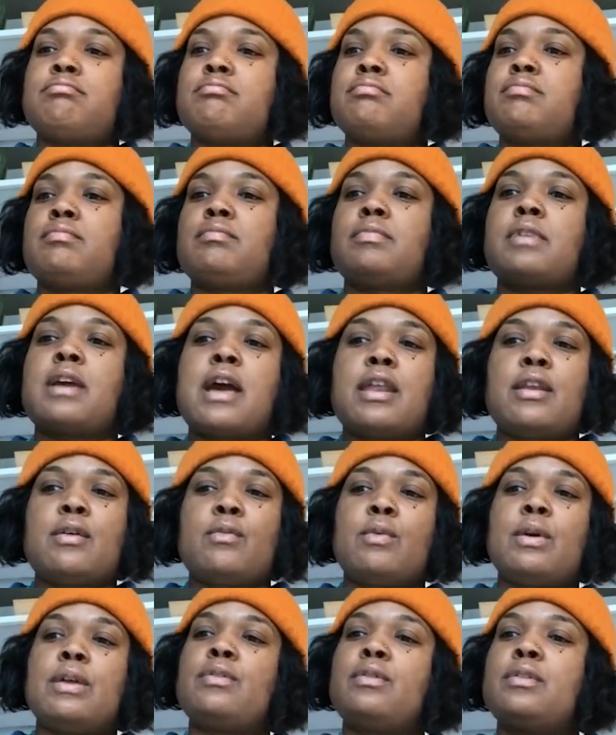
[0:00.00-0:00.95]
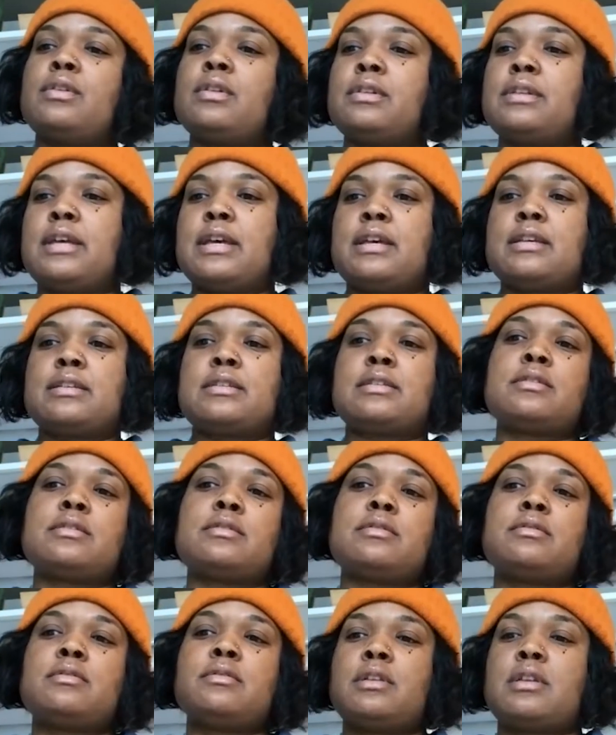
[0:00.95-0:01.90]
kind of went through the list,
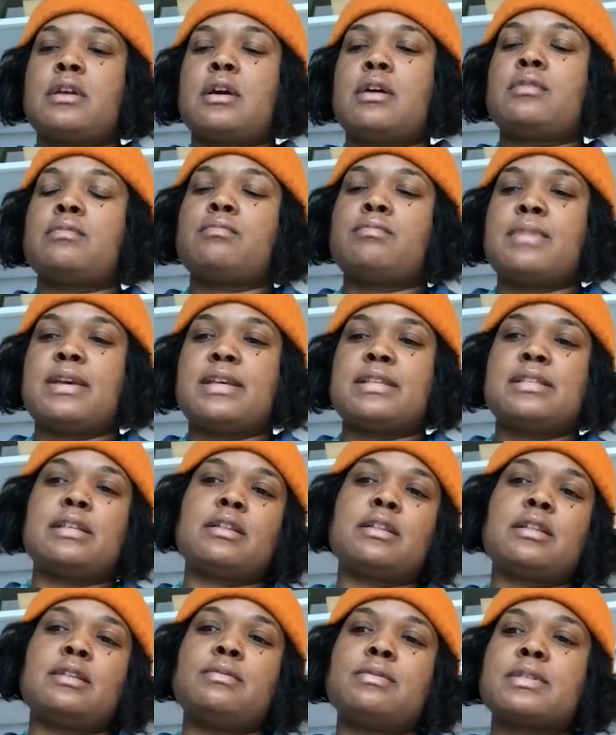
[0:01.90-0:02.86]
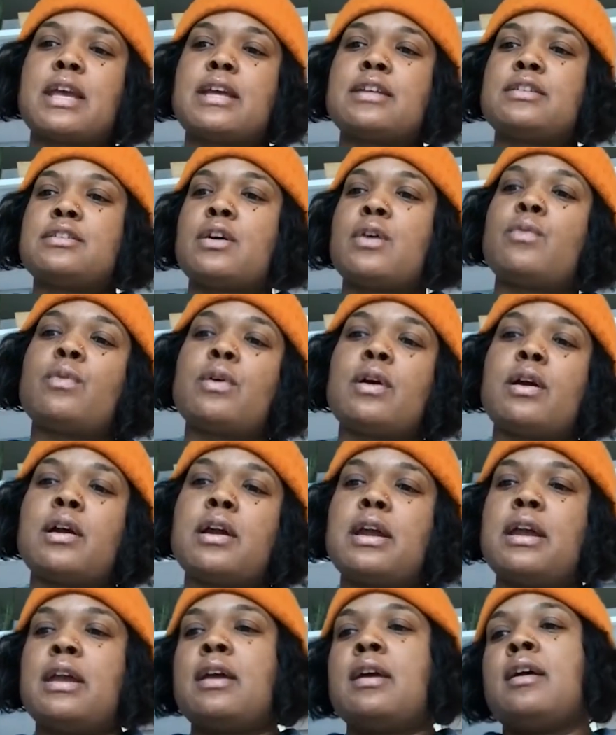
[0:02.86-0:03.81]
basically was like, don't
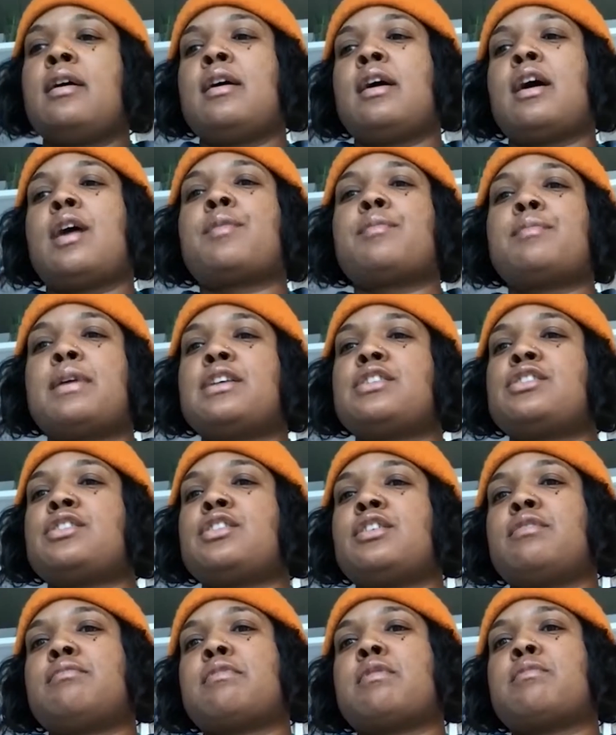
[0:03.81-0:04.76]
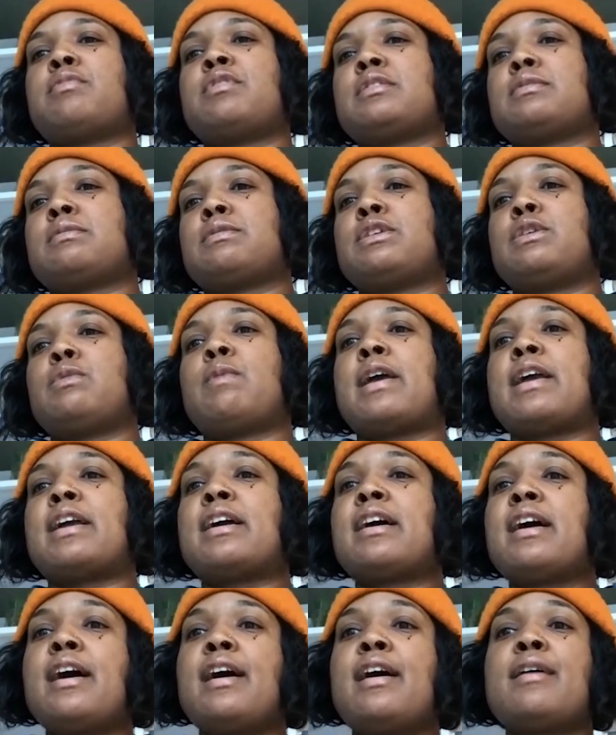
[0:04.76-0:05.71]
worry, I'm gonna make sure you remember this when you wake
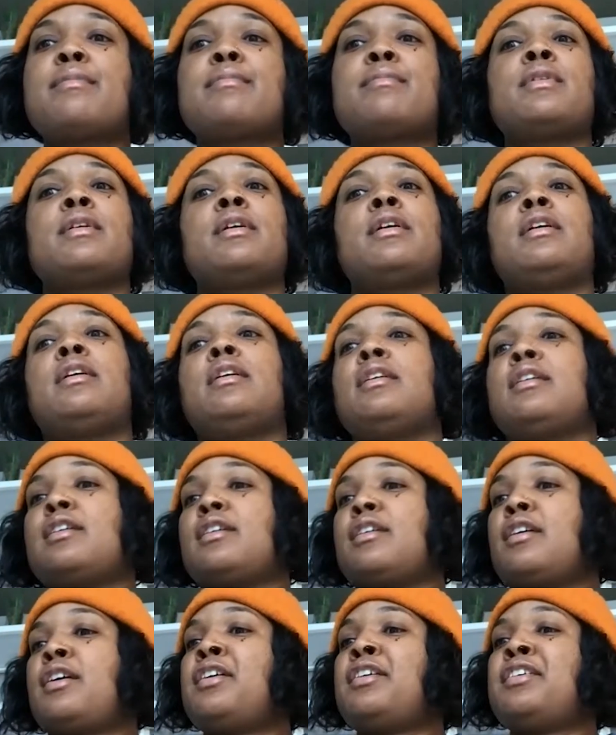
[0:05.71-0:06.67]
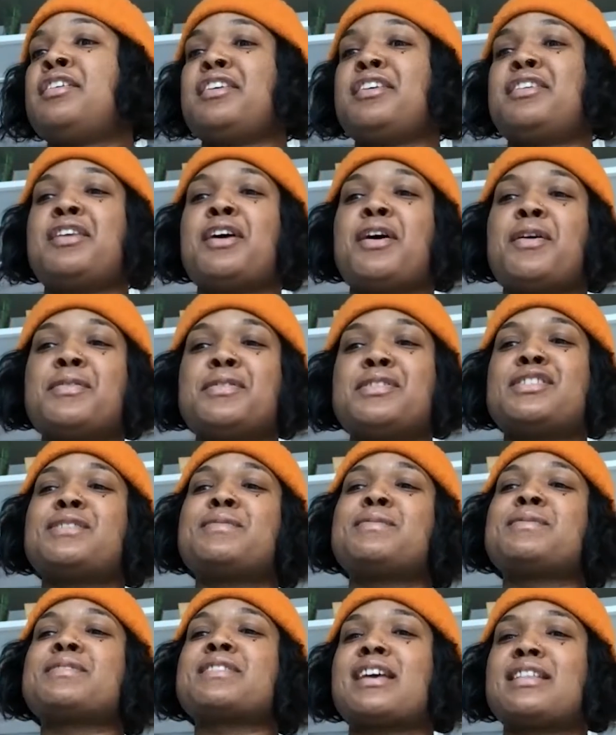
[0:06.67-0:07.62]
up. And she
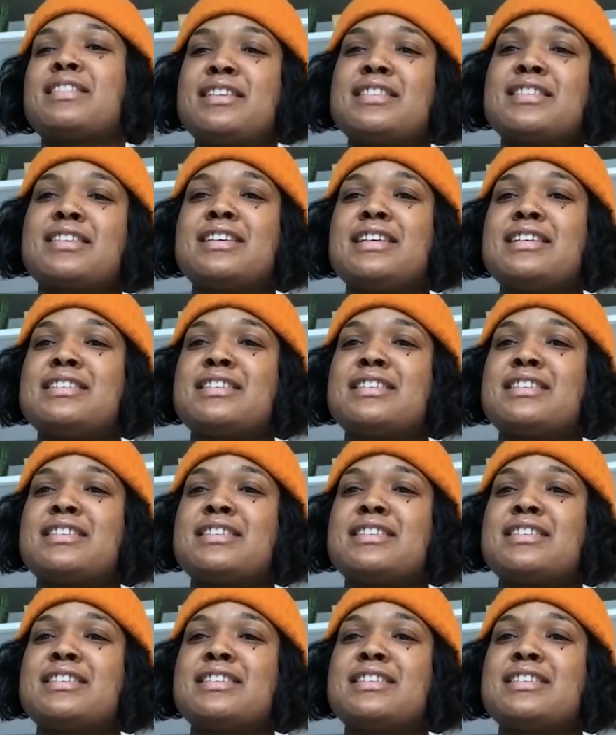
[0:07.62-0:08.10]
was like, this is gonna get